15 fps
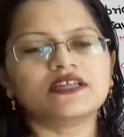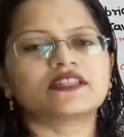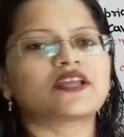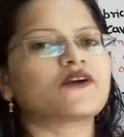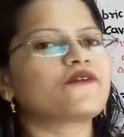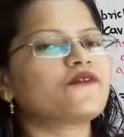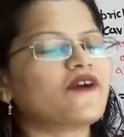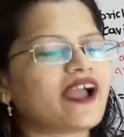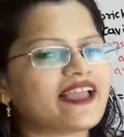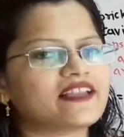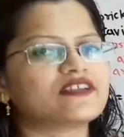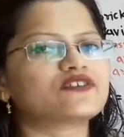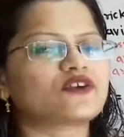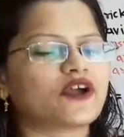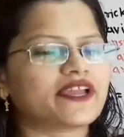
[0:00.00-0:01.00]
Now
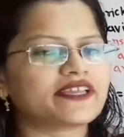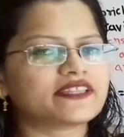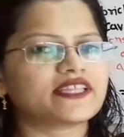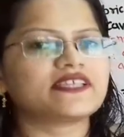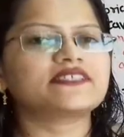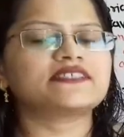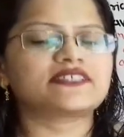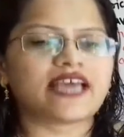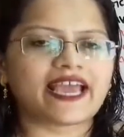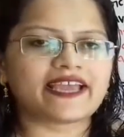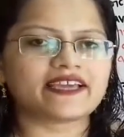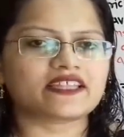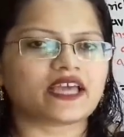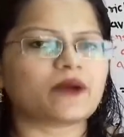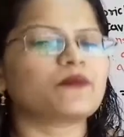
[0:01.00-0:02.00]
while drawing this
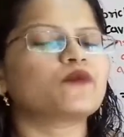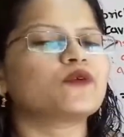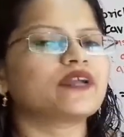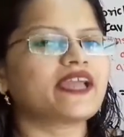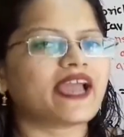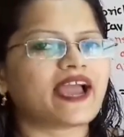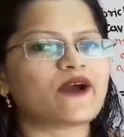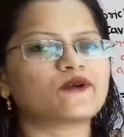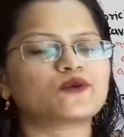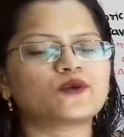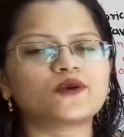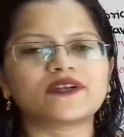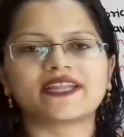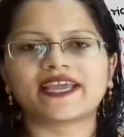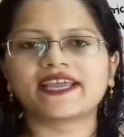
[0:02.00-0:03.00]
diagram, we have
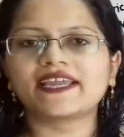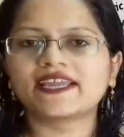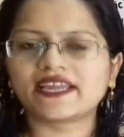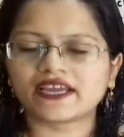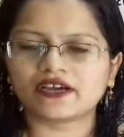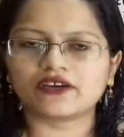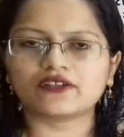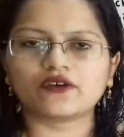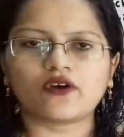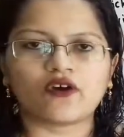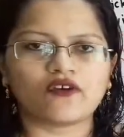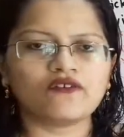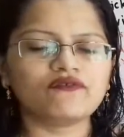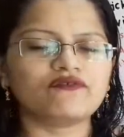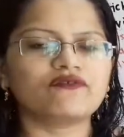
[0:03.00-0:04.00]
to take care
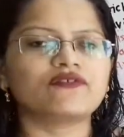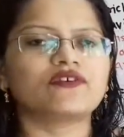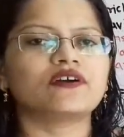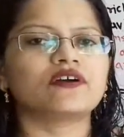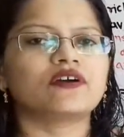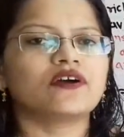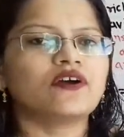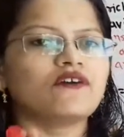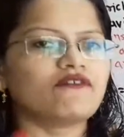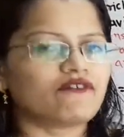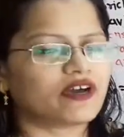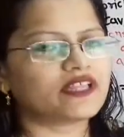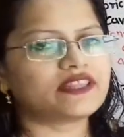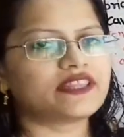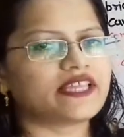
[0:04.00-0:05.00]
of
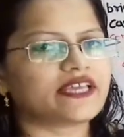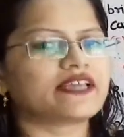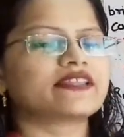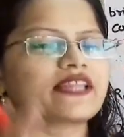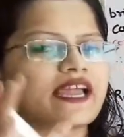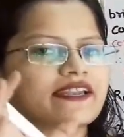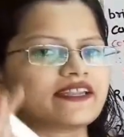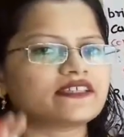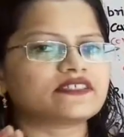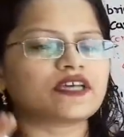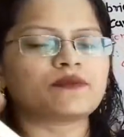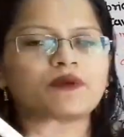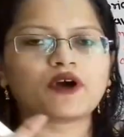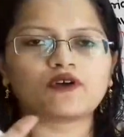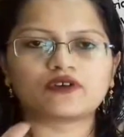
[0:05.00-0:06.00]
one thing, that is
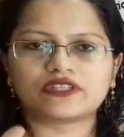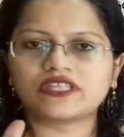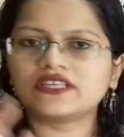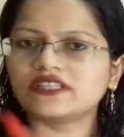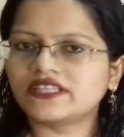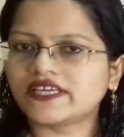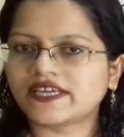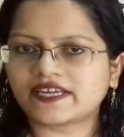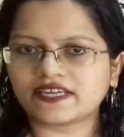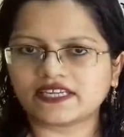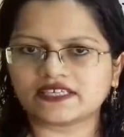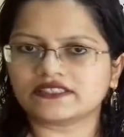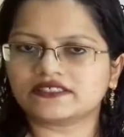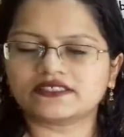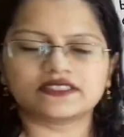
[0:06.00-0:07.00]
about the
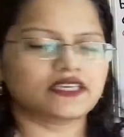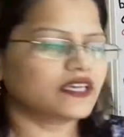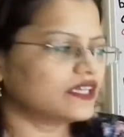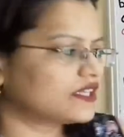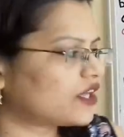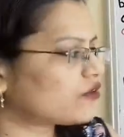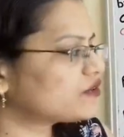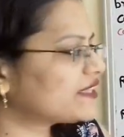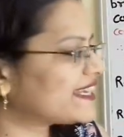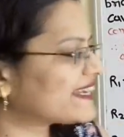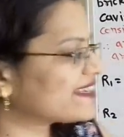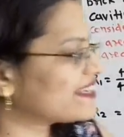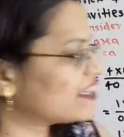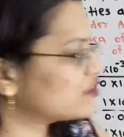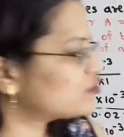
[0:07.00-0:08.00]
thickness. Now
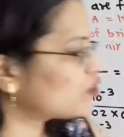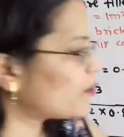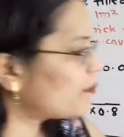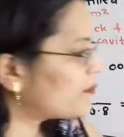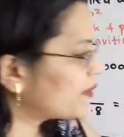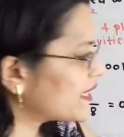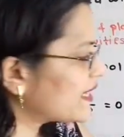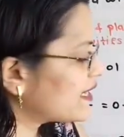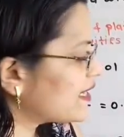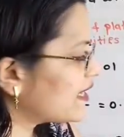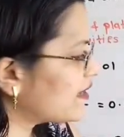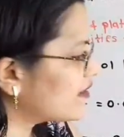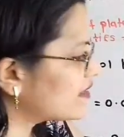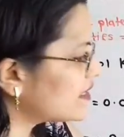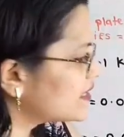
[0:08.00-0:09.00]
thickness of brick
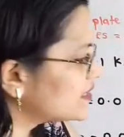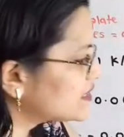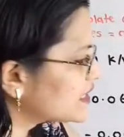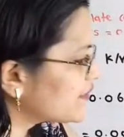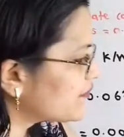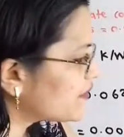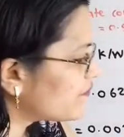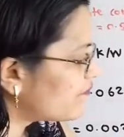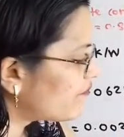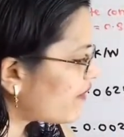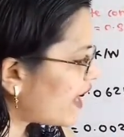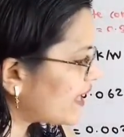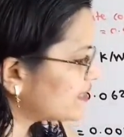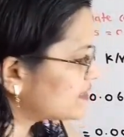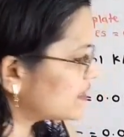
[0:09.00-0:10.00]
layer is given
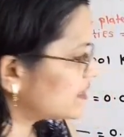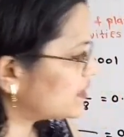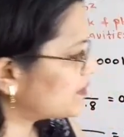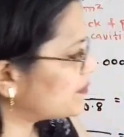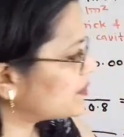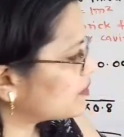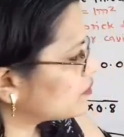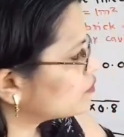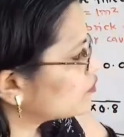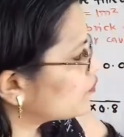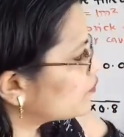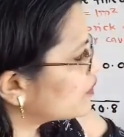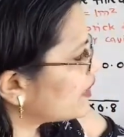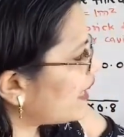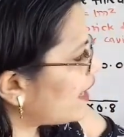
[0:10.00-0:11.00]
5 cm. So
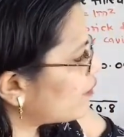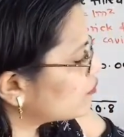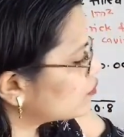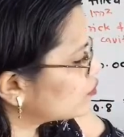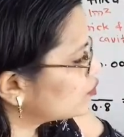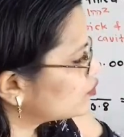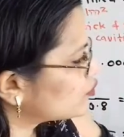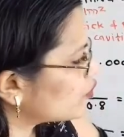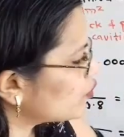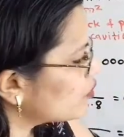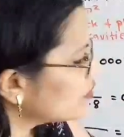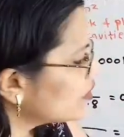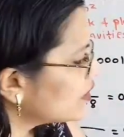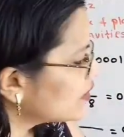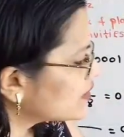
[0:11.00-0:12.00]
we have to show
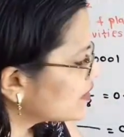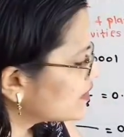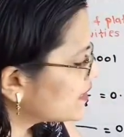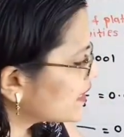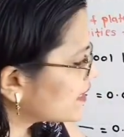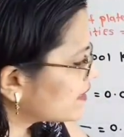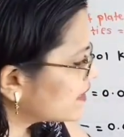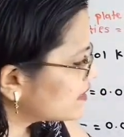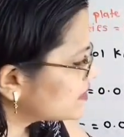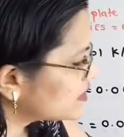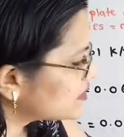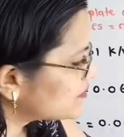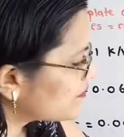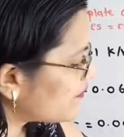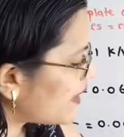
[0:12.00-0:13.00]
the thickness
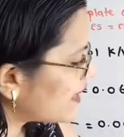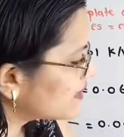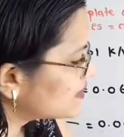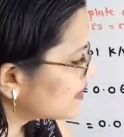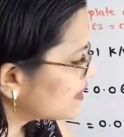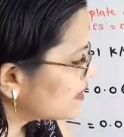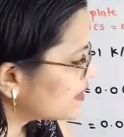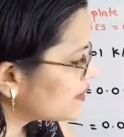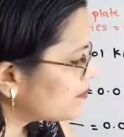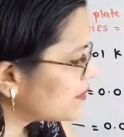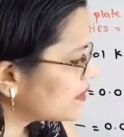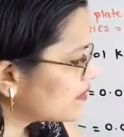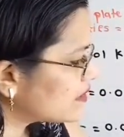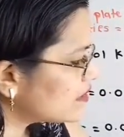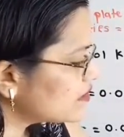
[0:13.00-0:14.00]
is 5
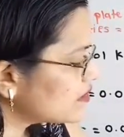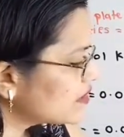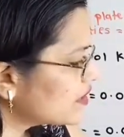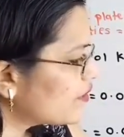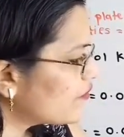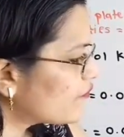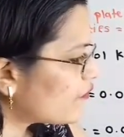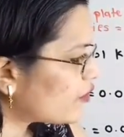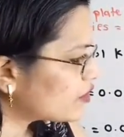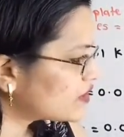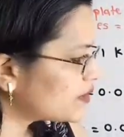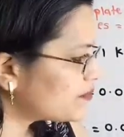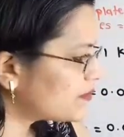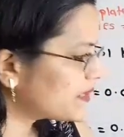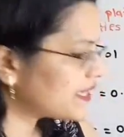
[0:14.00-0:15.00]
cm for
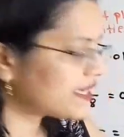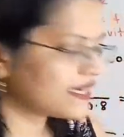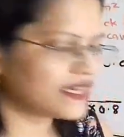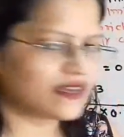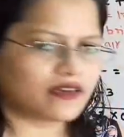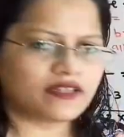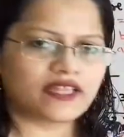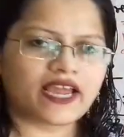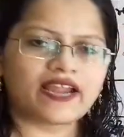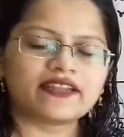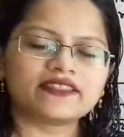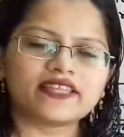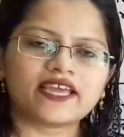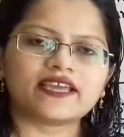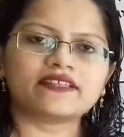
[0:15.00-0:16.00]
the brick layer,
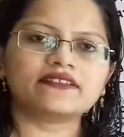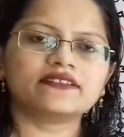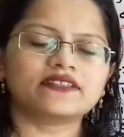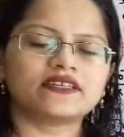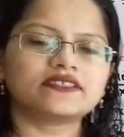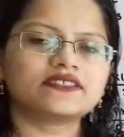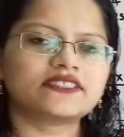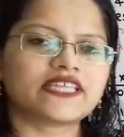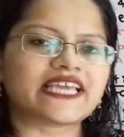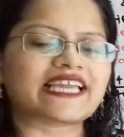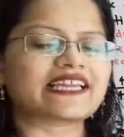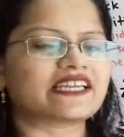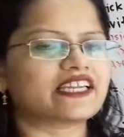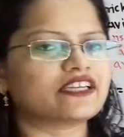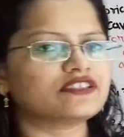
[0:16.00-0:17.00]
and then the
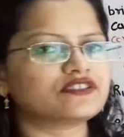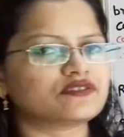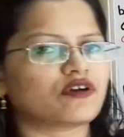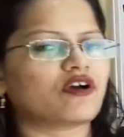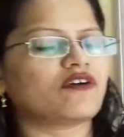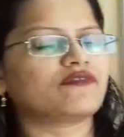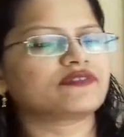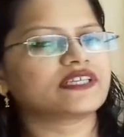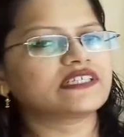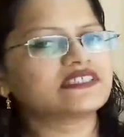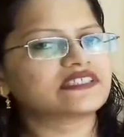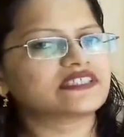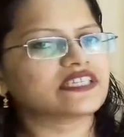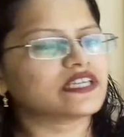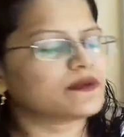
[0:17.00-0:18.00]
thickness of the
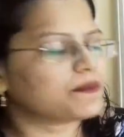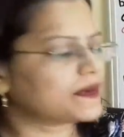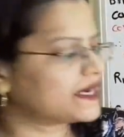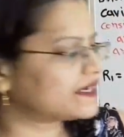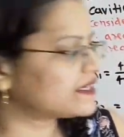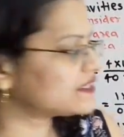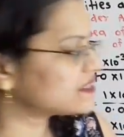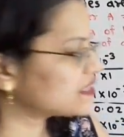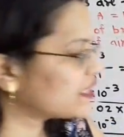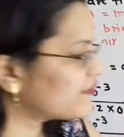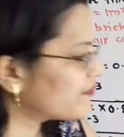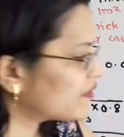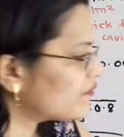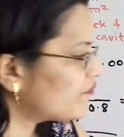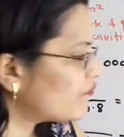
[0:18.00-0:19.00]
steel plate is
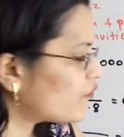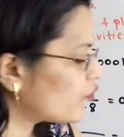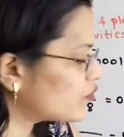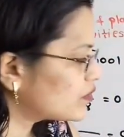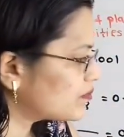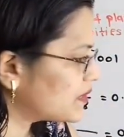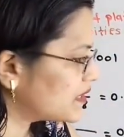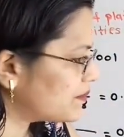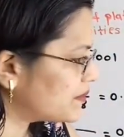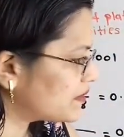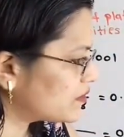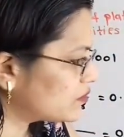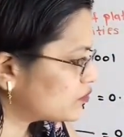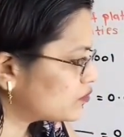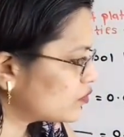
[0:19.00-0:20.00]
given 4
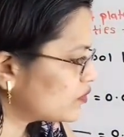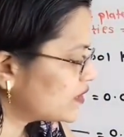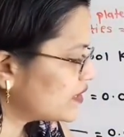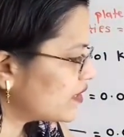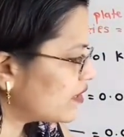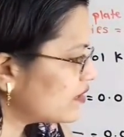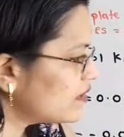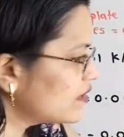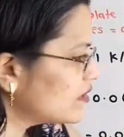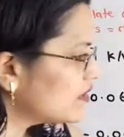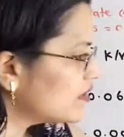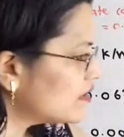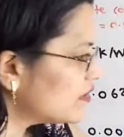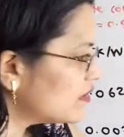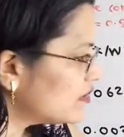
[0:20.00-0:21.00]
mm. So here
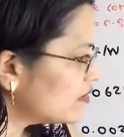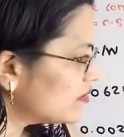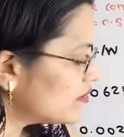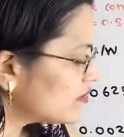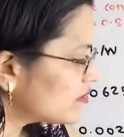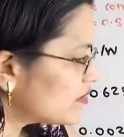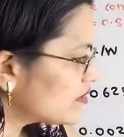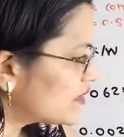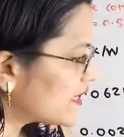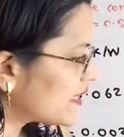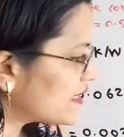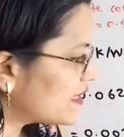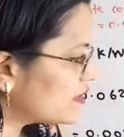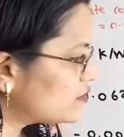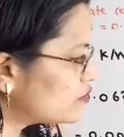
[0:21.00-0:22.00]
the
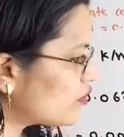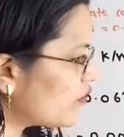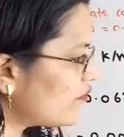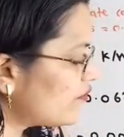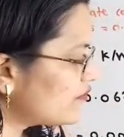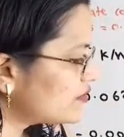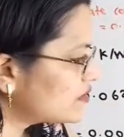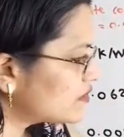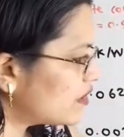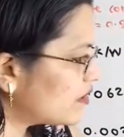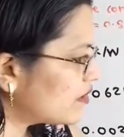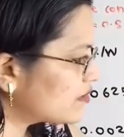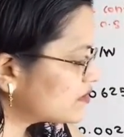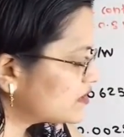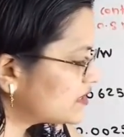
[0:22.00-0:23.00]
thickness of
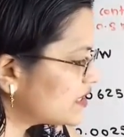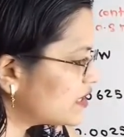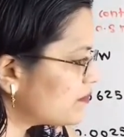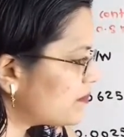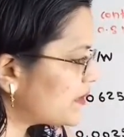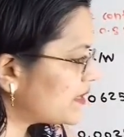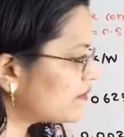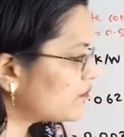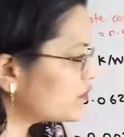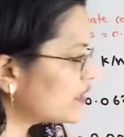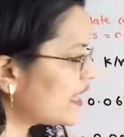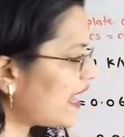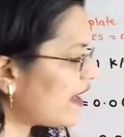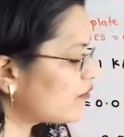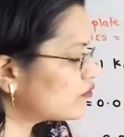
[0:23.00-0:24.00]
steel plate we
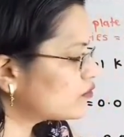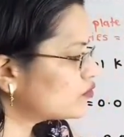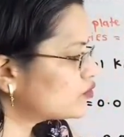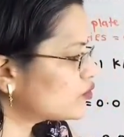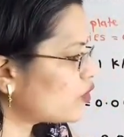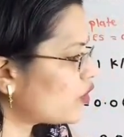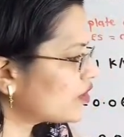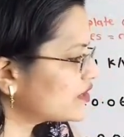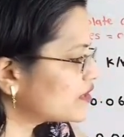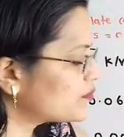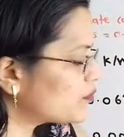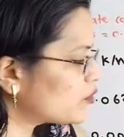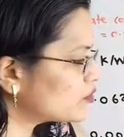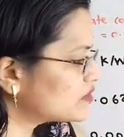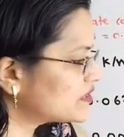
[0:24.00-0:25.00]
have to show on the
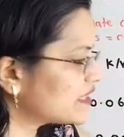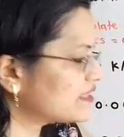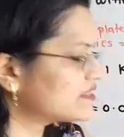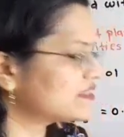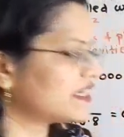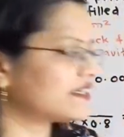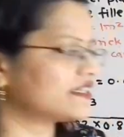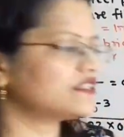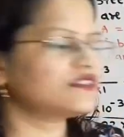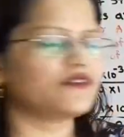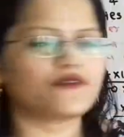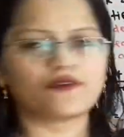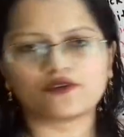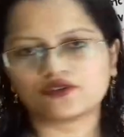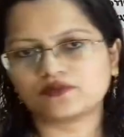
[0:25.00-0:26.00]
both sides, that is
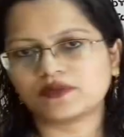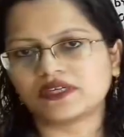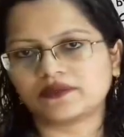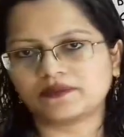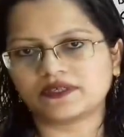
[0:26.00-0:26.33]
4 mm.